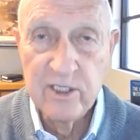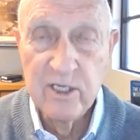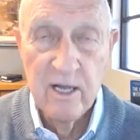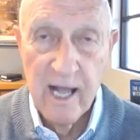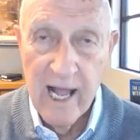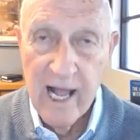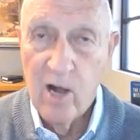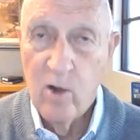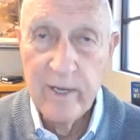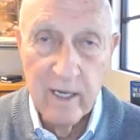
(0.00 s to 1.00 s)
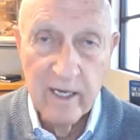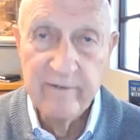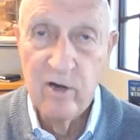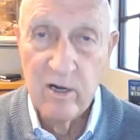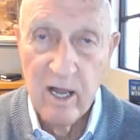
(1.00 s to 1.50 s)
It's how we
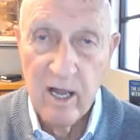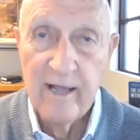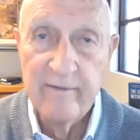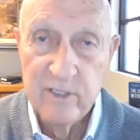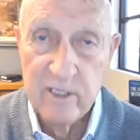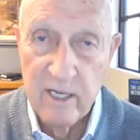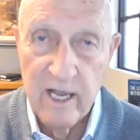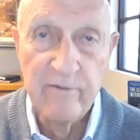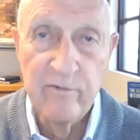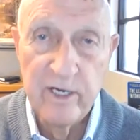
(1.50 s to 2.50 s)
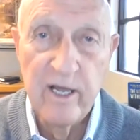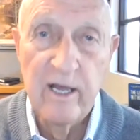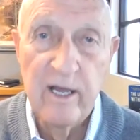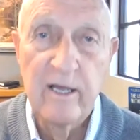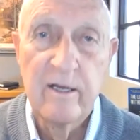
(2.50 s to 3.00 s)
live our lives every
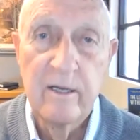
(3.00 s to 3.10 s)
day